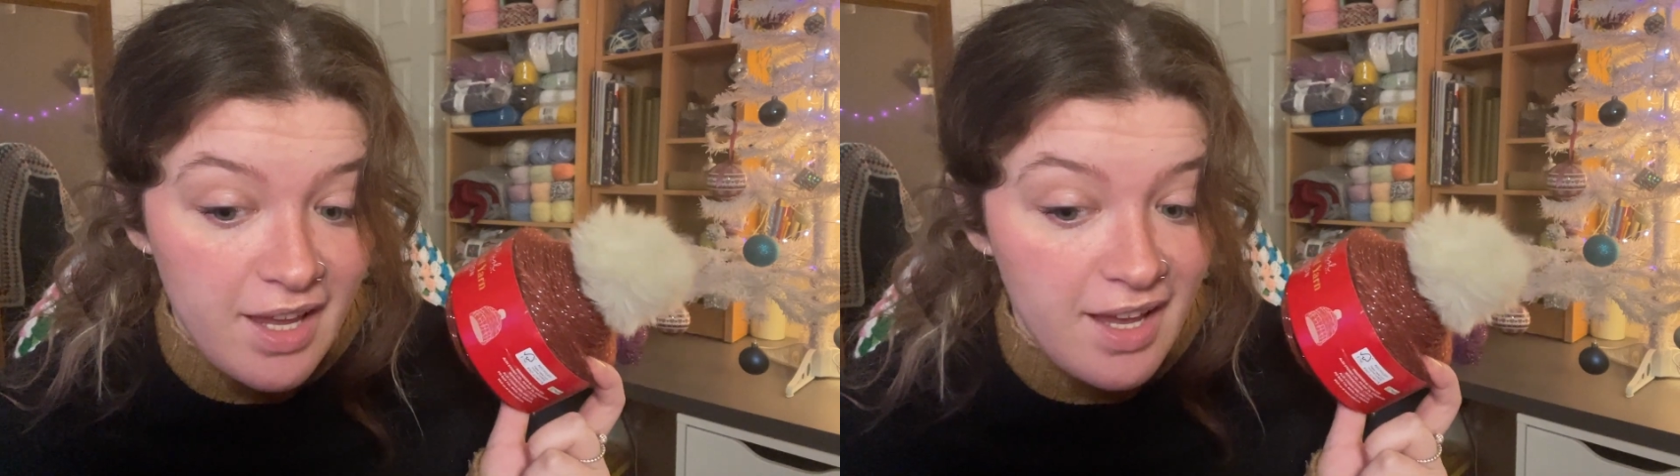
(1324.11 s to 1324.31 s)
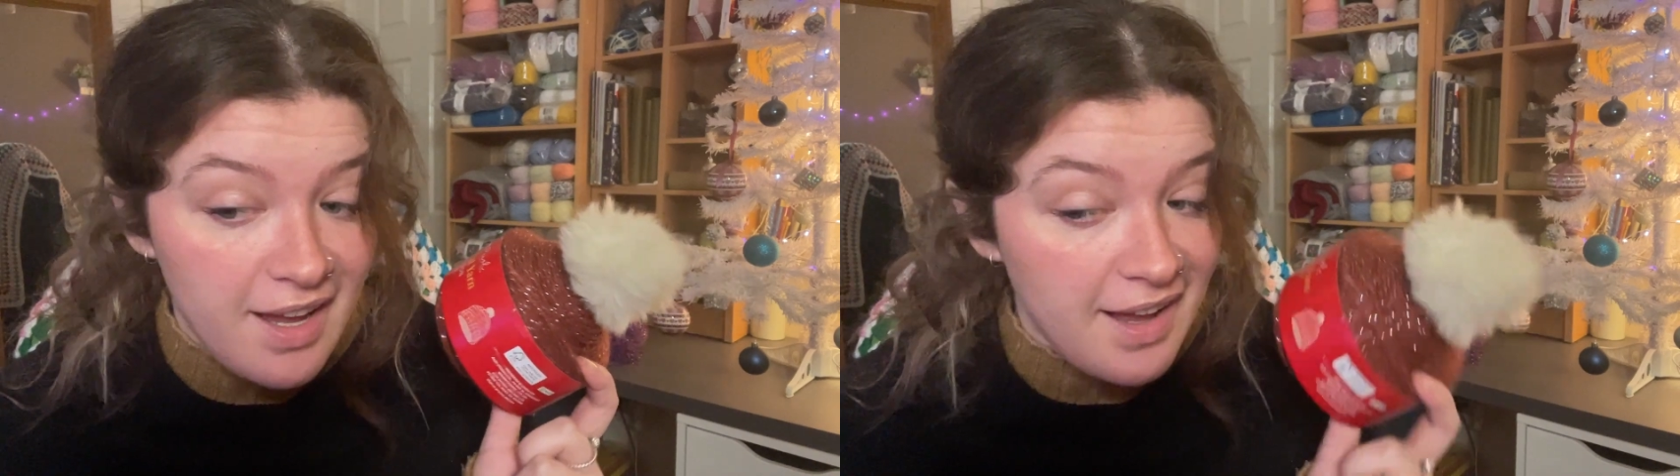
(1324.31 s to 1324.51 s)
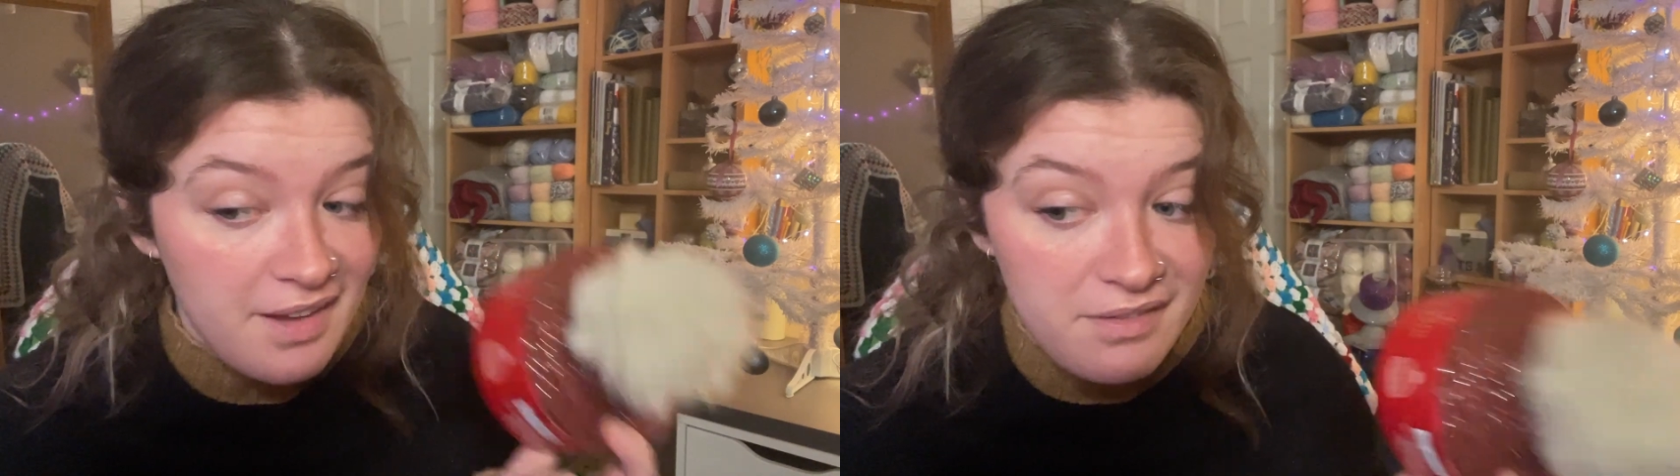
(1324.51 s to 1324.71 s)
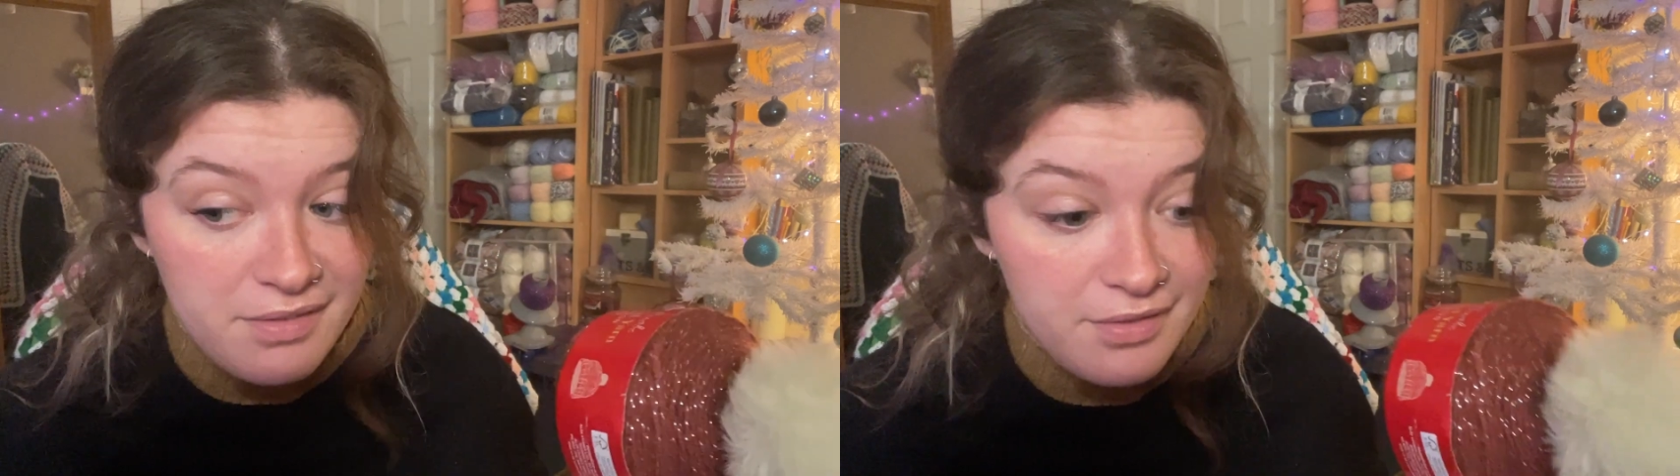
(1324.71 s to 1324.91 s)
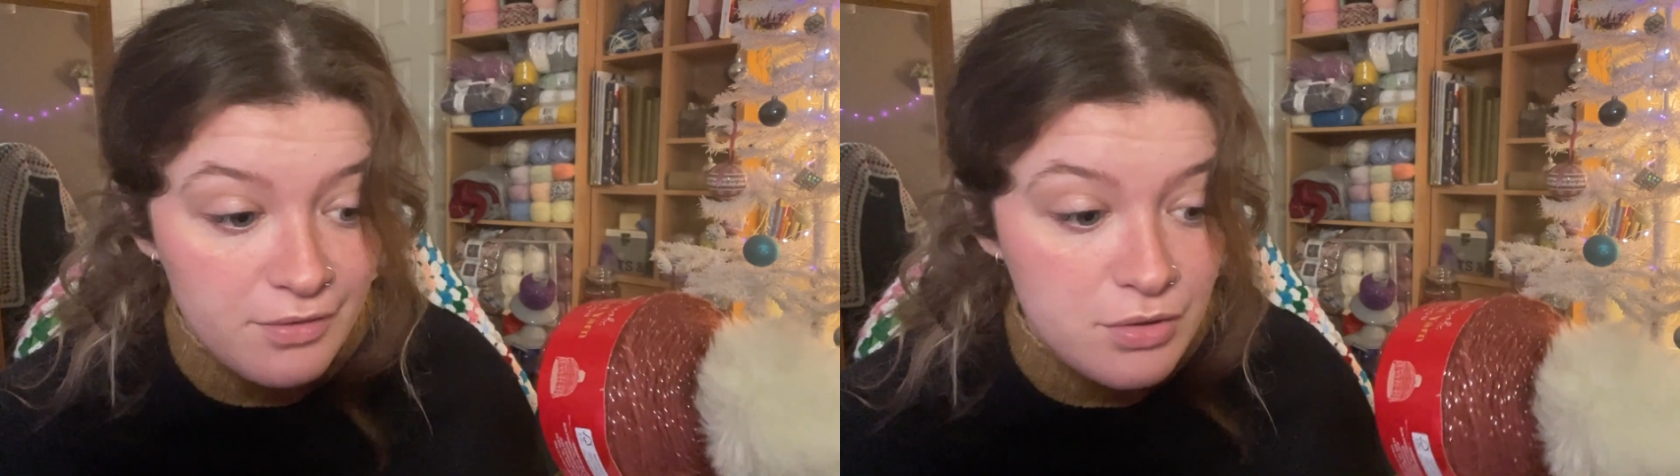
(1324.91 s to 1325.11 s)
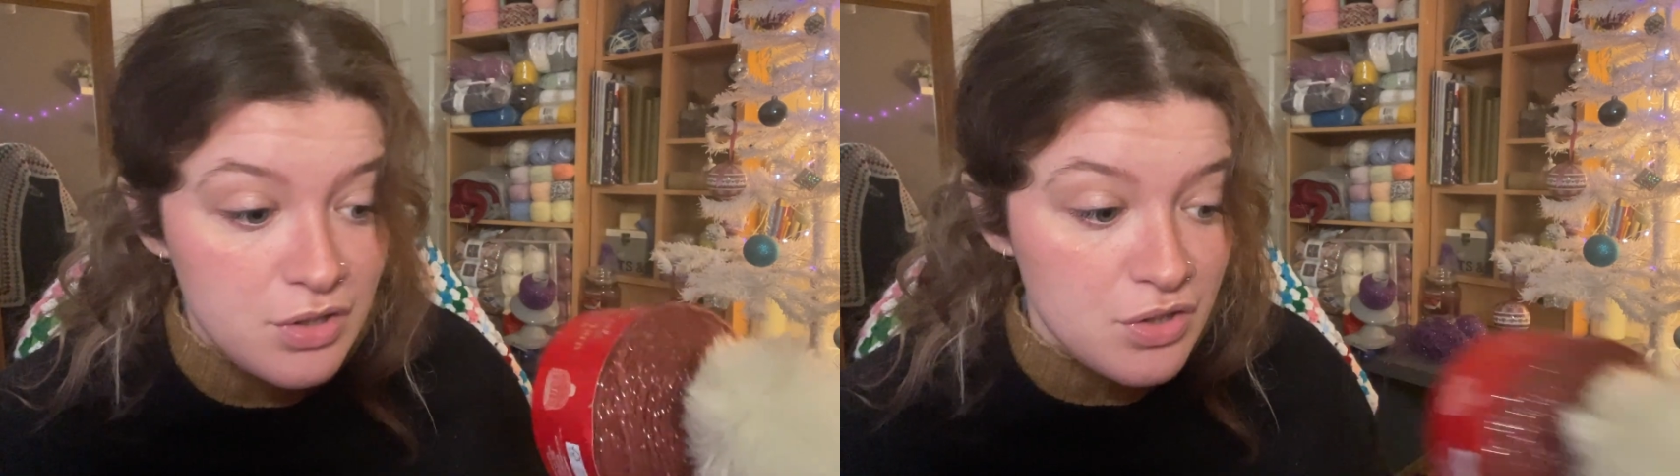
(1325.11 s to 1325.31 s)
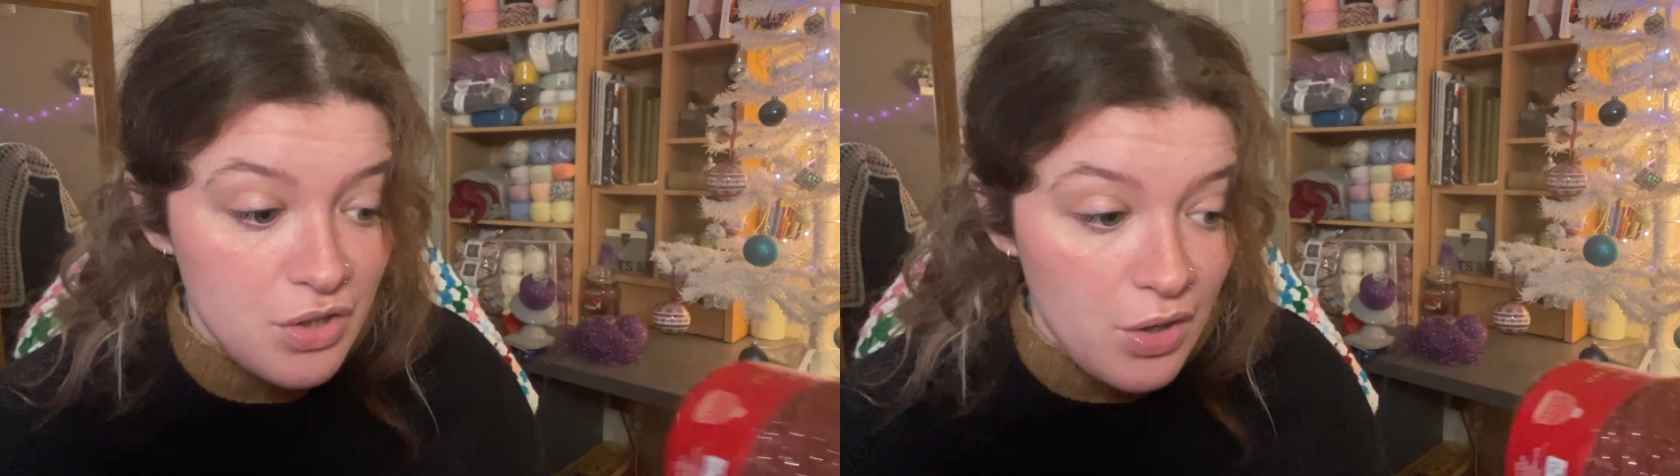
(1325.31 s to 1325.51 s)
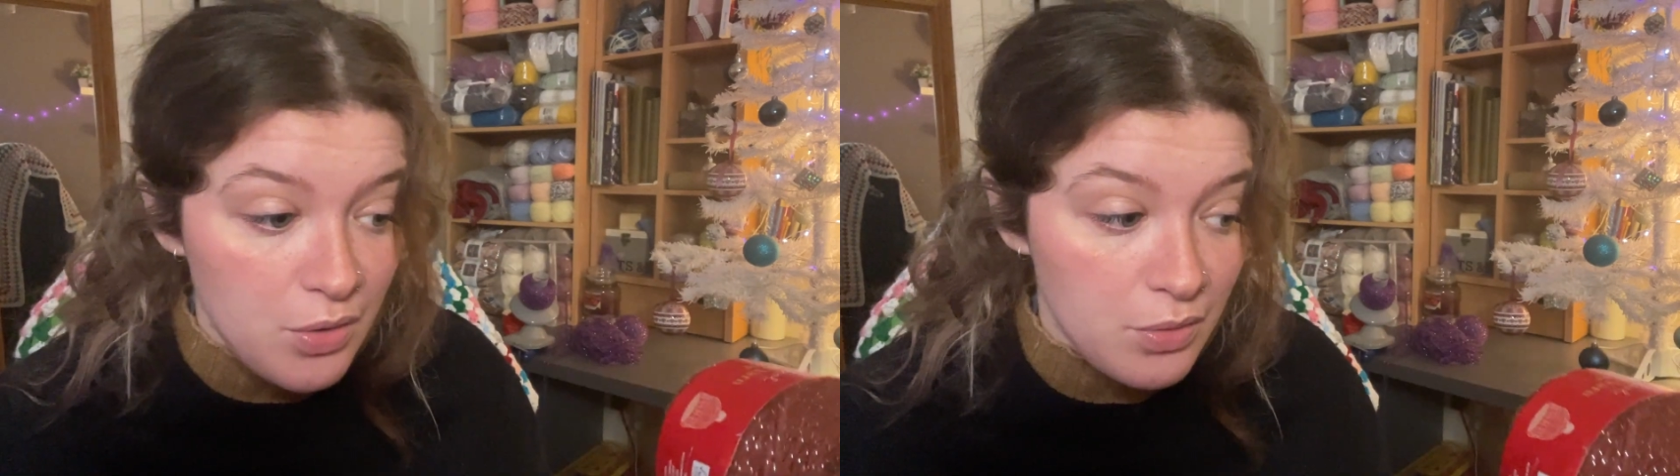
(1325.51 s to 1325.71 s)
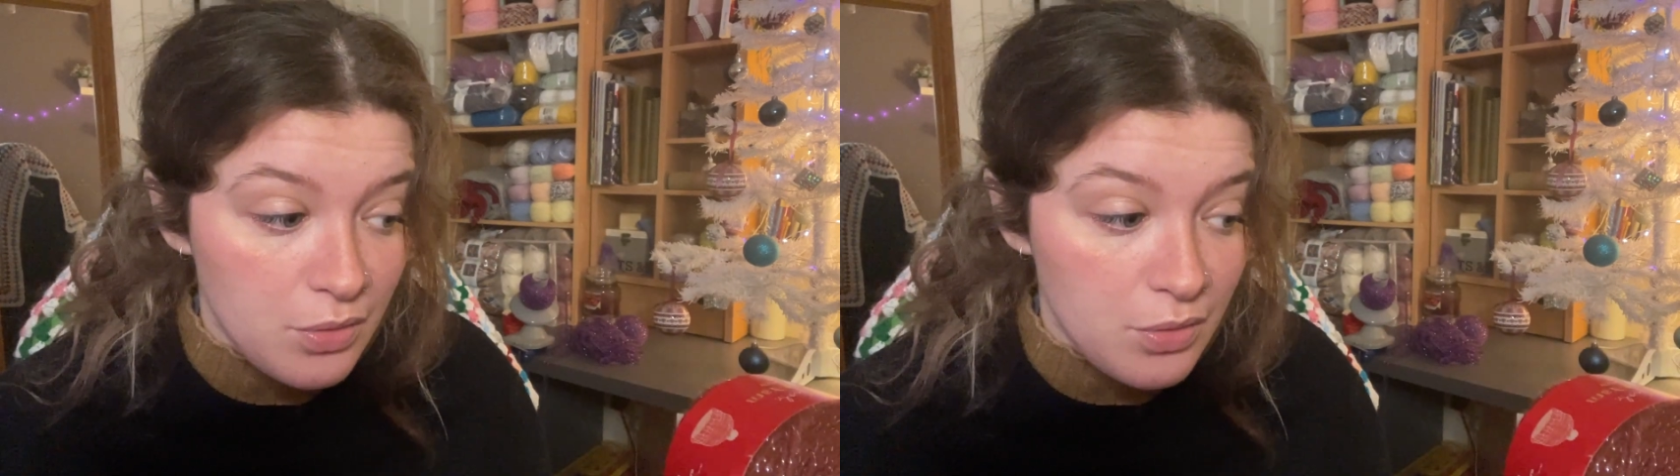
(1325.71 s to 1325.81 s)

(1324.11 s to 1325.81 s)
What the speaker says: have to show,